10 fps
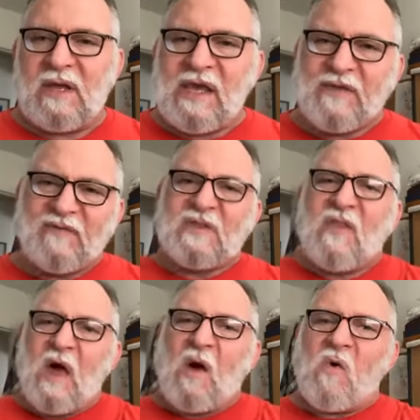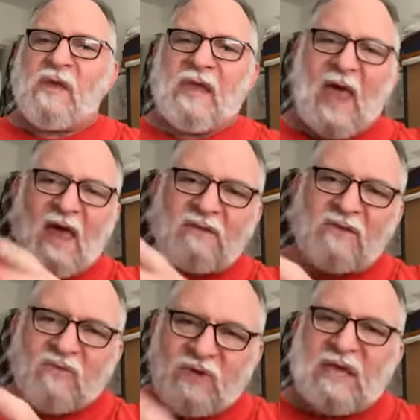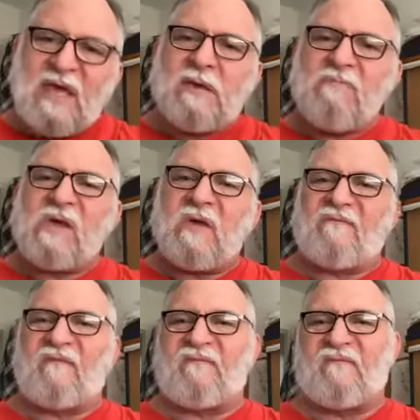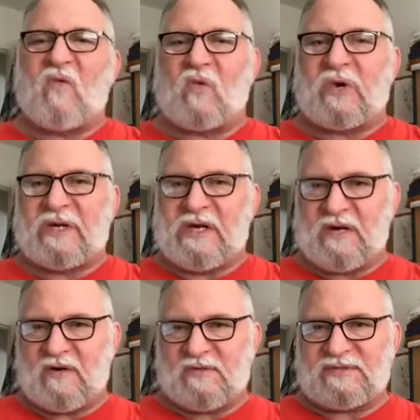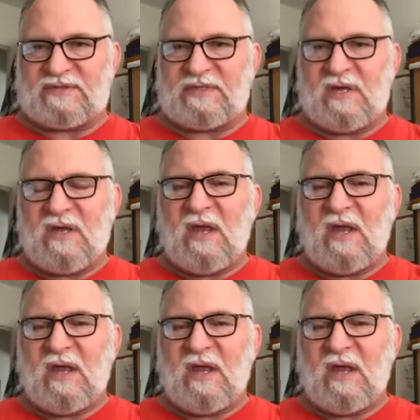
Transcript: Even though he had leukemia for 4 years.